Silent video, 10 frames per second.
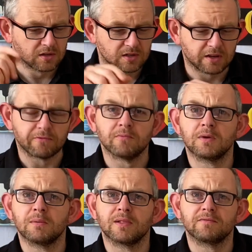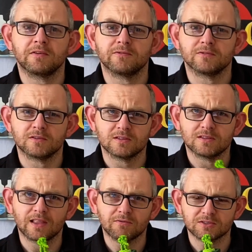different people have different
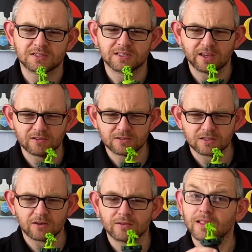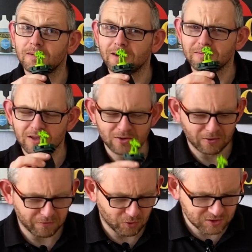levels of skill, so that might be
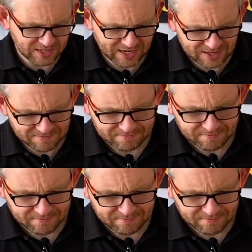your forte.